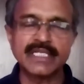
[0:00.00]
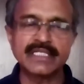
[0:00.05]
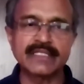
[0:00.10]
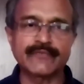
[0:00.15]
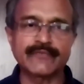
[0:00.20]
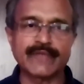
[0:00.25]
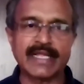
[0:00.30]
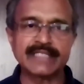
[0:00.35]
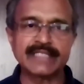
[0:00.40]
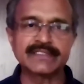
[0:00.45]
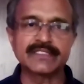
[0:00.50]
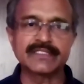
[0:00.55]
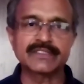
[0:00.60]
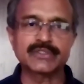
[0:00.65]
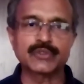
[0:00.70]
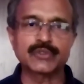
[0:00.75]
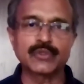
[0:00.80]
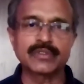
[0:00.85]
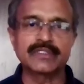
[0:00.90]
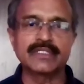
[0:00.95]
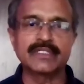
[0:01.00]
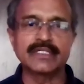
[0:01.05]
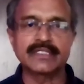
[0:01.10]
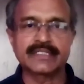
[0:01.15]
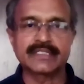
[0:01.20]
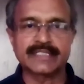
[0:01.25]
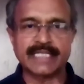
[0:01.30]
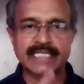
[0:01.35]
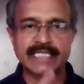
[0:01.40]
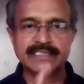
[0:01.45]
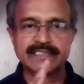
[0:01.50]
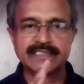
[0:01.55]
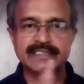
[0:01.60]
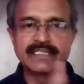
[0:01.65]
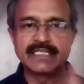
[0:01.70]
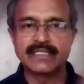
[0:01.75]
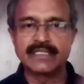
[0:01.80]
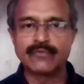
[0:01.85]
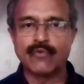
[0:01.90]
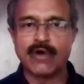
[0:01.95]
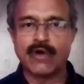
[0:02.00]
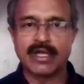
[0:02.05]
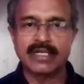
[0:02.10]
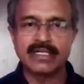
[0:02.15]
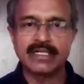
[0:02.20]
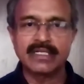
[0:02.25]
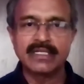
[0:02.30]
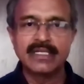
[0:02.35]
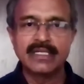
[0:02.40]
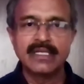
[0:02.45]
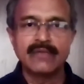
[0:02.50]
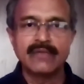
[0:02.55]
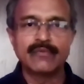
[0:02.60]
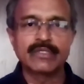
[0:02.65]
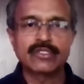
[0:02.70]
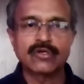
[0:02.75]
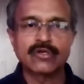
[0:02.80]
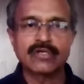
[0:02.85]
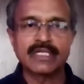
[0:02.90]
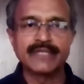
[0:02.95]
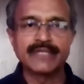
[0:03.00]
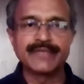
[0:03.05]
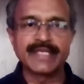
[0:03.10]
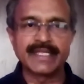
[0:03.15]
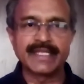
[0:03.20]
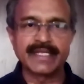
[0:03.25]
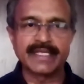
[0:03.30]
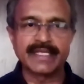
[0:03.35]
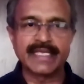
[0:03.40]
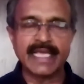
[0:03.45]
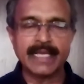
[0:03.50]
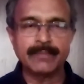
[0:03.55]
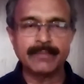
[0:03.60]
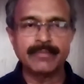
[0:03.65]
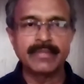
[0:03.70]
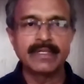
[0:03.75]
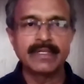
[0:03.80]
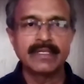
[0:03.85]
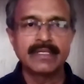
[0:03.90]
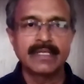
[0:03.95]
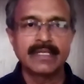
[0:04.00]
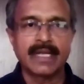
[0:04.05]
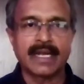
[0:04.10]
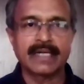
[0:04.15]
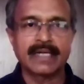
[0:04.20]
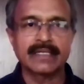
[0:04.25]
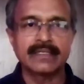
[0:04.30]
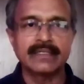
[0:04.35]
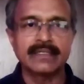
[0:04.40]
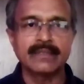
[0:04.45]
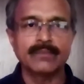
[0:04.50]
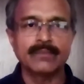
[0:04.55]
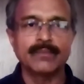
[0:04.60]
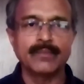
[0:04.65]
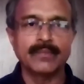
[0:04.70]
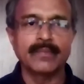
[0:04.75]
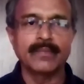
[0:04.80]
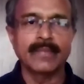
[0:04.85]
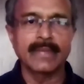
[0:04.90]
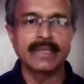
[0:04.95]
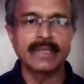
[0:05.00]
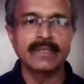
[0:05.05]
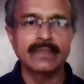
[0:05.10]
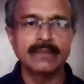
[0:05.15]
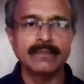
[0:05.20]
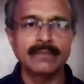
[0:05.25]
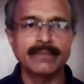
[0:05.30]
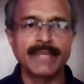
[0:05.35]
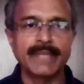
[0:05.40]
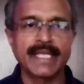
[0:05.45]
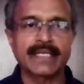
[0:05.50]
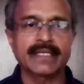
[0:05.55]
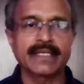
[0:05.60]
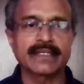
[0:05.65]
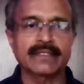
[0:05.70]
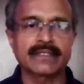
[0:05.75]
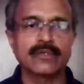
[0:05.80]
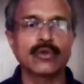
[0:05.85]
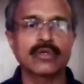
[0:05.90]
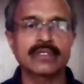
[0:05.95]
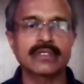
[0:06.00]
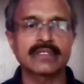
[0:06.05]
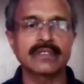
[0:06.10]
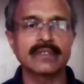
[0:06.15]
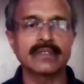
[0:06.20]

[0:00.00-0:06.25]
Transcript: the flanges should touch the wall without leaving any gap and make it look